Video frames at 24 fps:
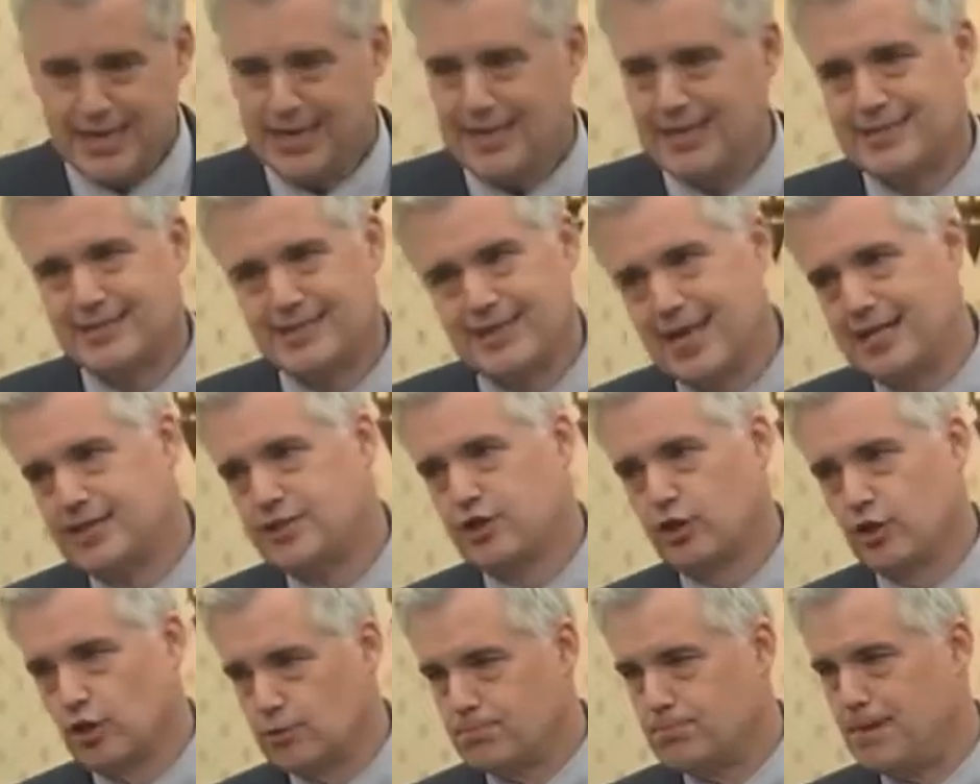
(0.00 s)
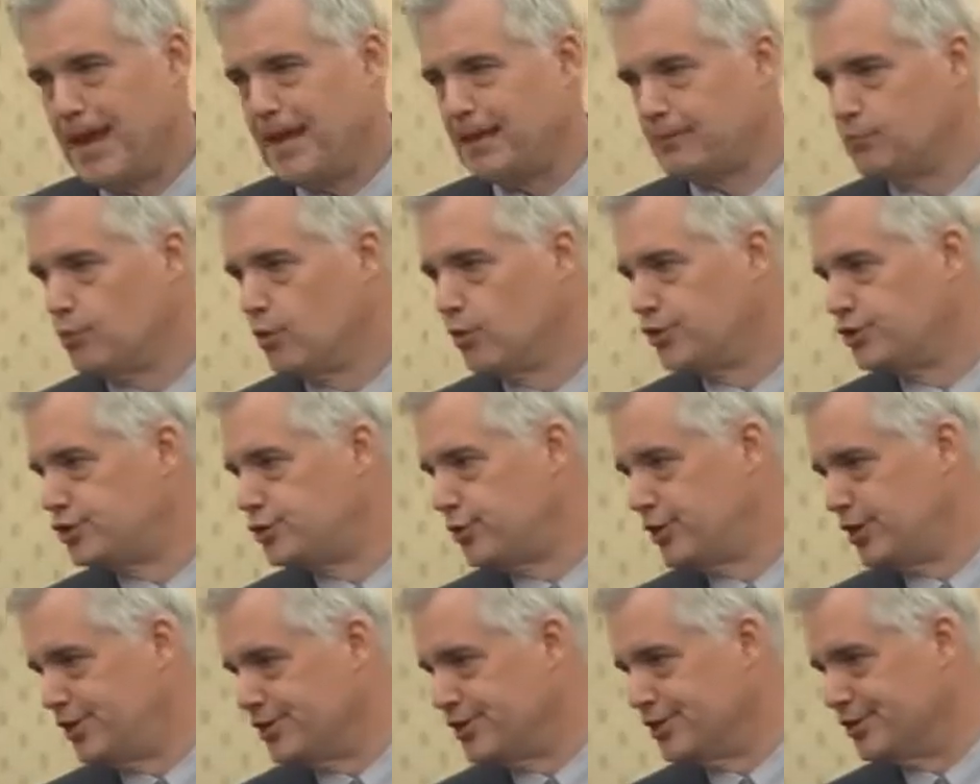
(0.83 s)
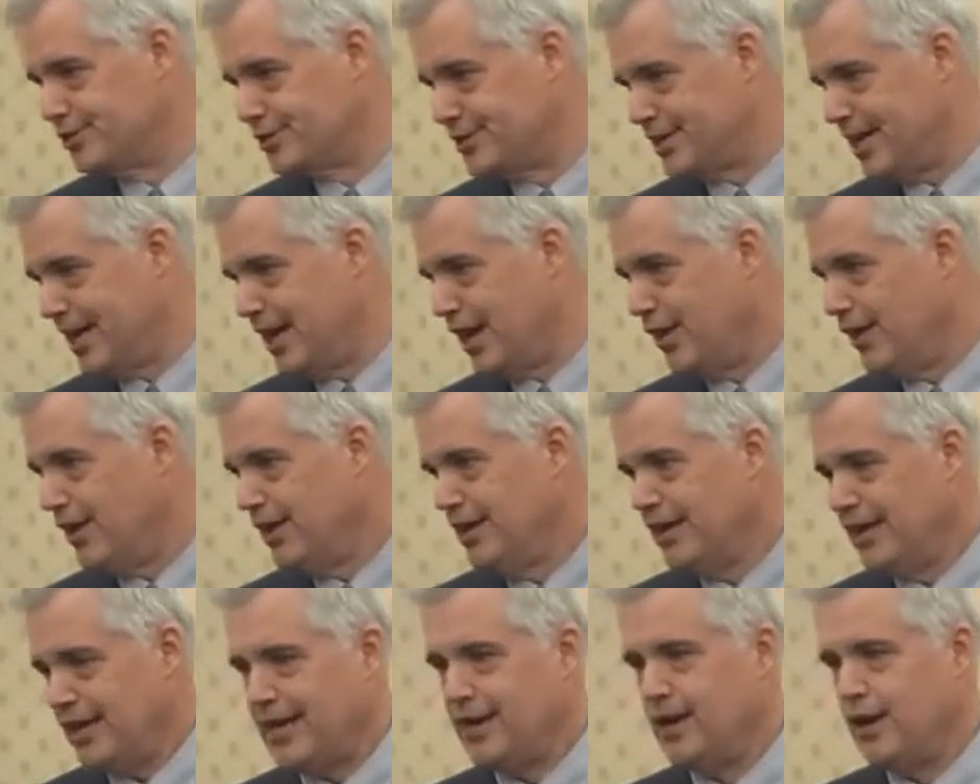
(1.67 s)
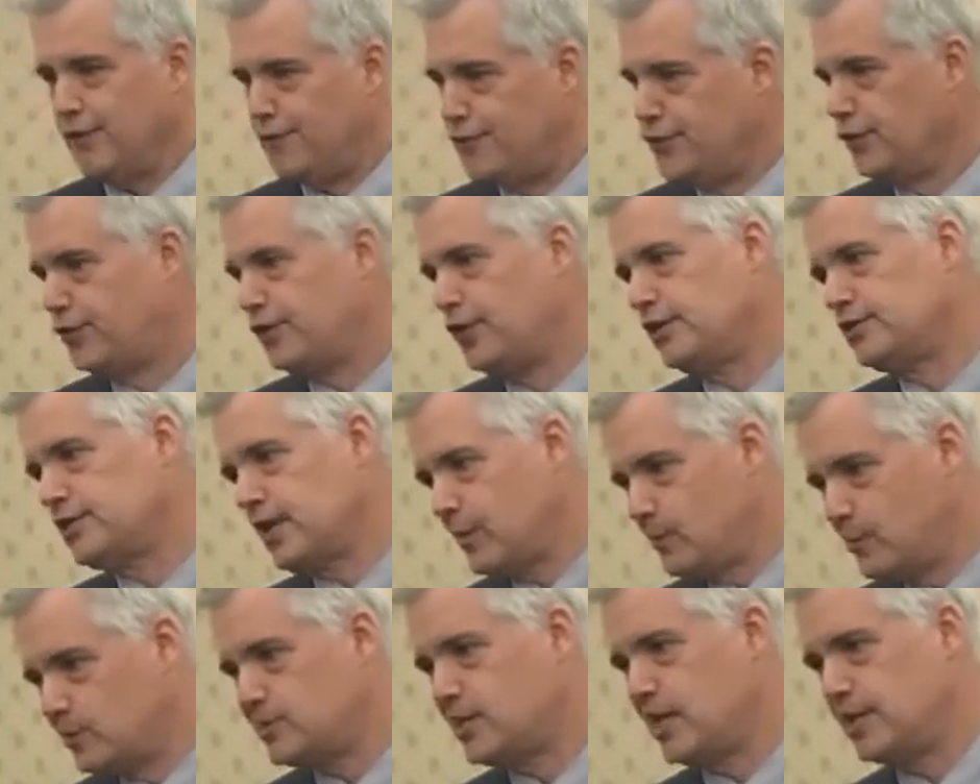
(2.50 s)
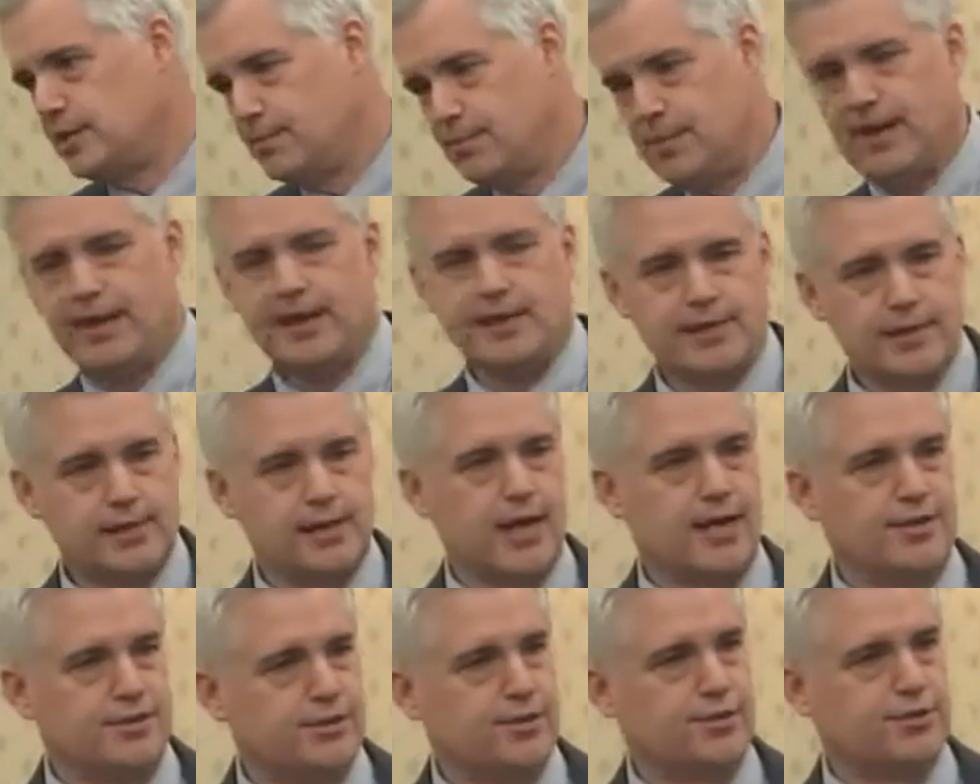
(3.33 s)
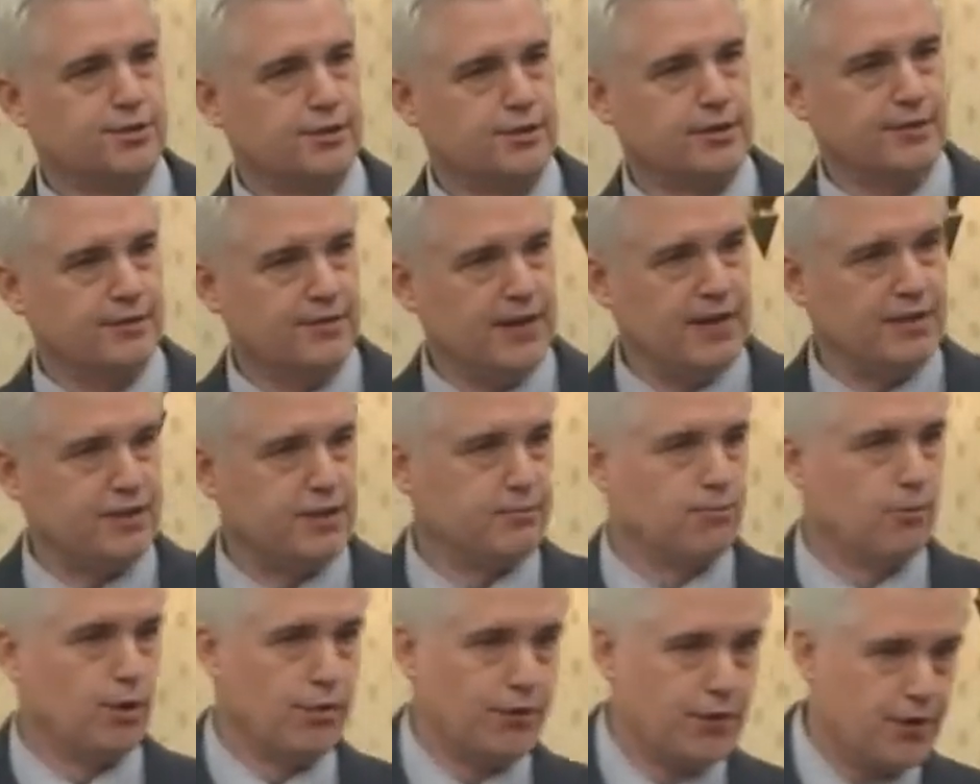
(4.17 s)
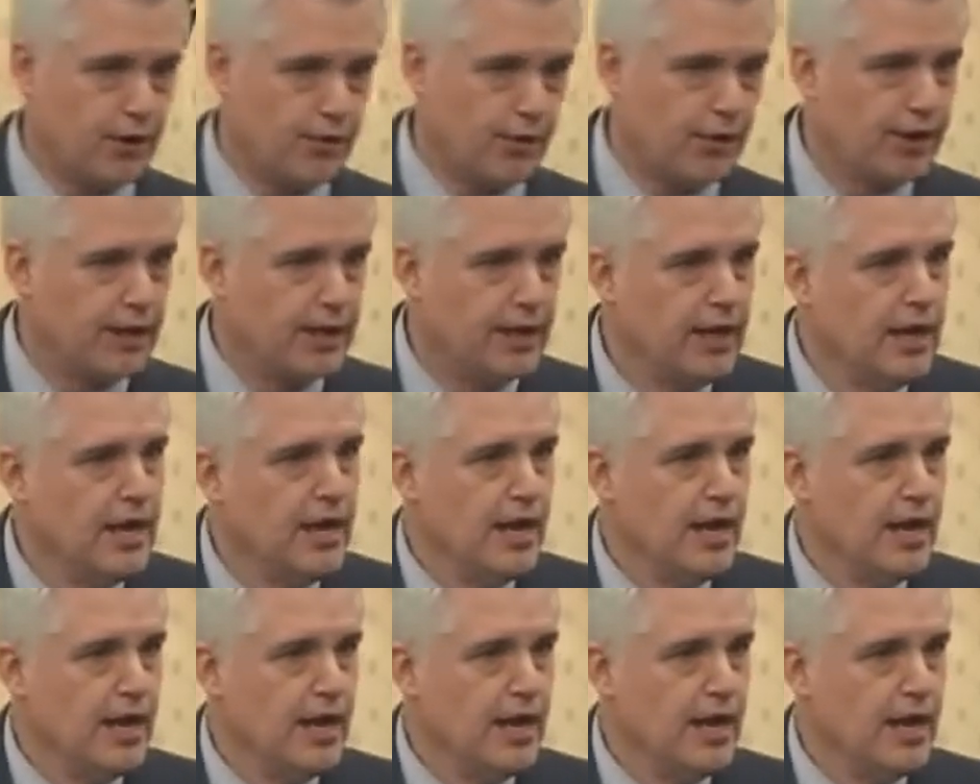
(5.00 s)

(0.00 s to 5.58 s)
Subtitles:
It's nice to look back more than 200 years now, and there are a few things I wish they debated at the Constitutional Convention more thoroughly